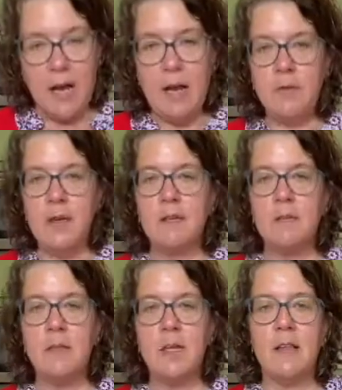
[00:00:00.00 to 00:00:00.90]
and we get
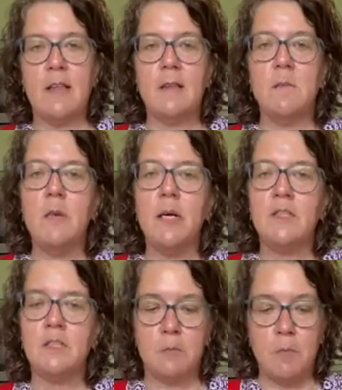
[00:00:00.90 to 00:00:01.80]
something that's a
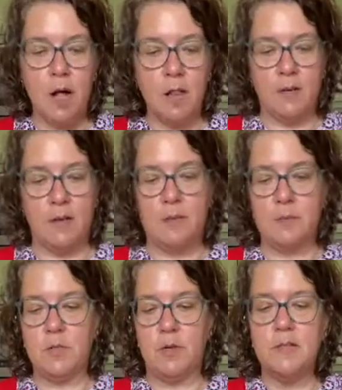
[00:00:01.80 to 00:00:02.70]
much smaller
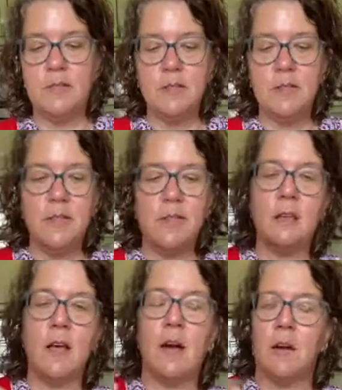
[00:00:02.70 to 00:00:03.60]
ellipsoid. It's still
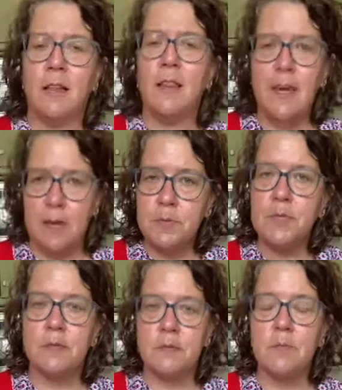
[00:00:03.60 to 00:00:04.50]
an
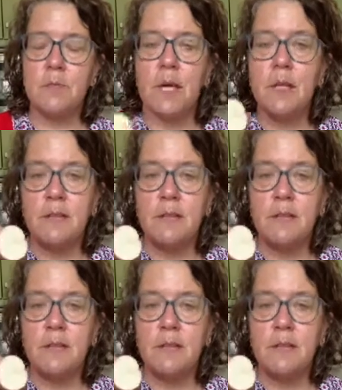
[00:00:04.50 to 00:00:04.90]
ellipse, excuse me.